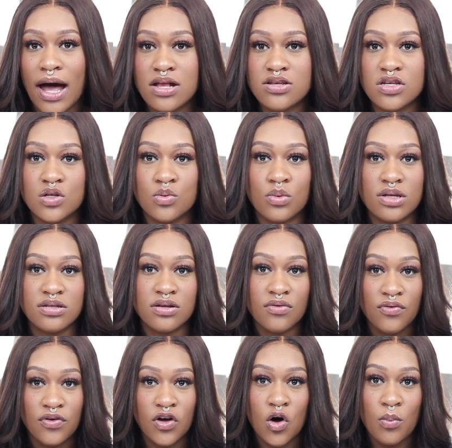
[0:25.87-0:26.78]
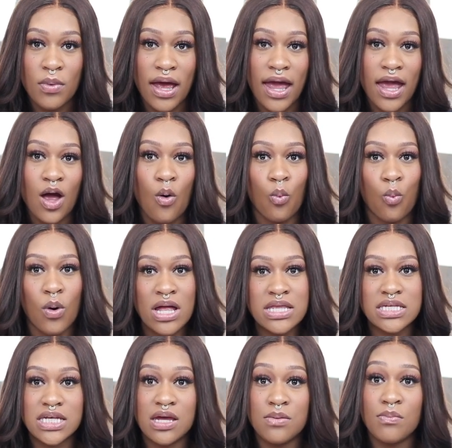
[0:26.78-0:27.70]
I just want to film a
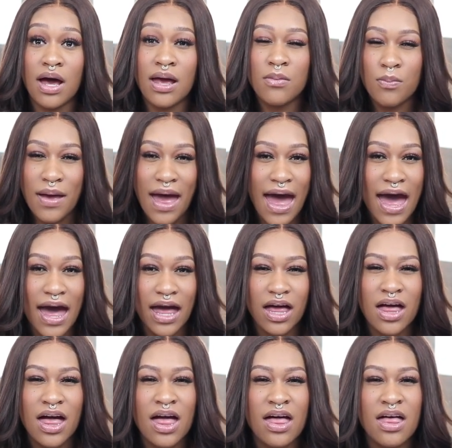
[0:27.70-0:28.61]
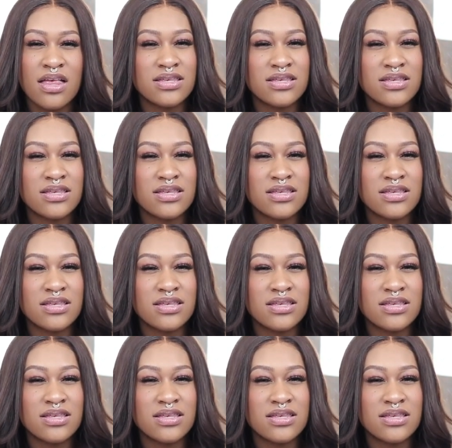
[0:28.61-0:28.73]
what's in my bag